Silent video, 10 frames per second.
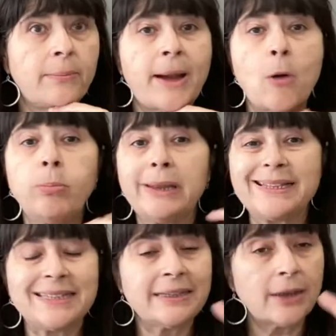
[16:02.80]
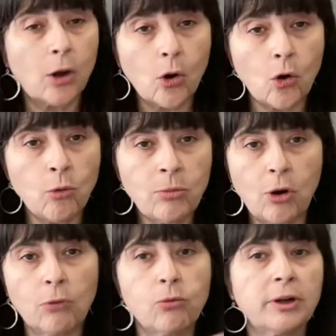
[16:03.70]
about blessing the home
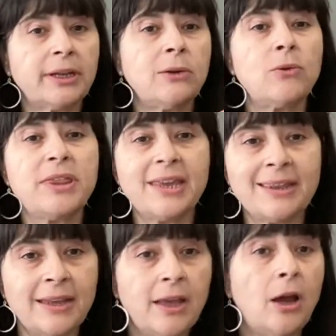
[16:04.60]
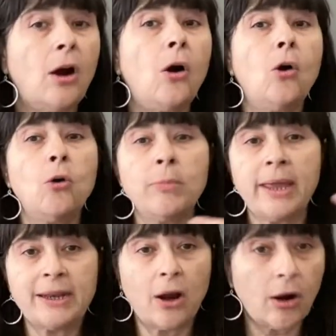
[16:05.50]
or working within home
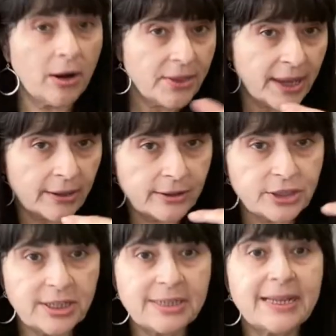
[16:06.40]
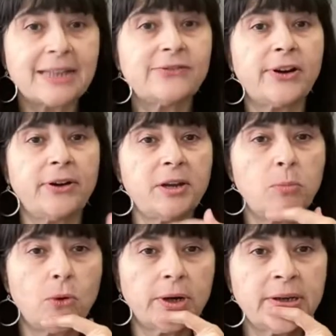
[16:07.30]
and hearth energies, that's very
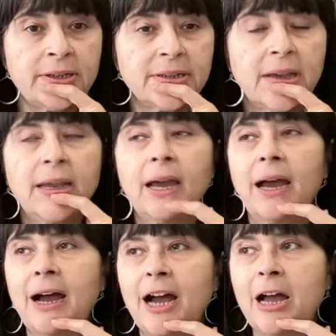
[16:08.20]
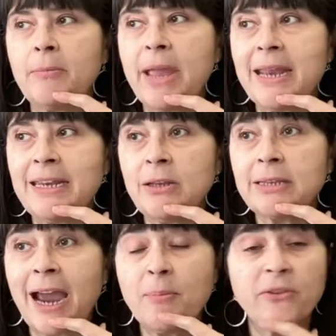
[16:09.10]
important. Any
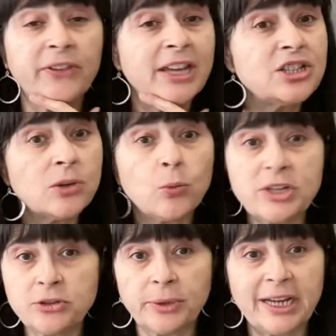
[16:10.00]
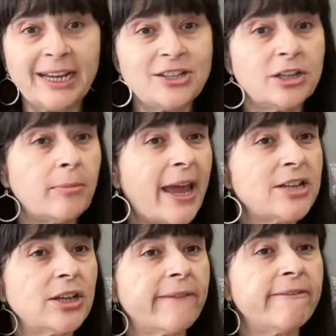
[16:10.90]
type of kitchen witchery, kitchen
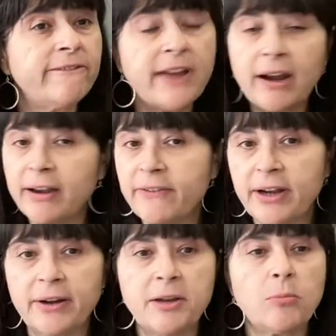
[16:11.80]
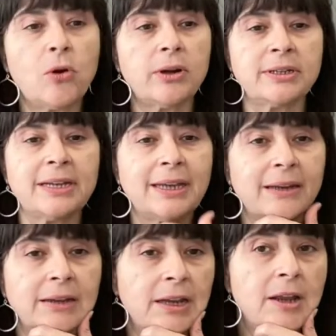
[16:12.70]
magic, very, very important, and
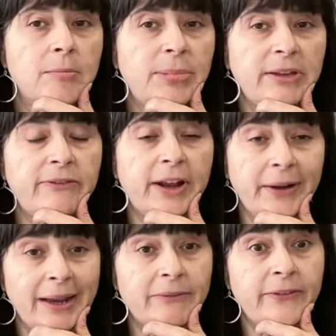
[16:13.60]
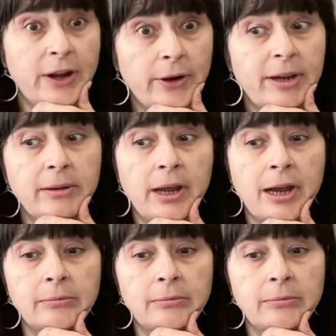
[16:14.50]
can be very, very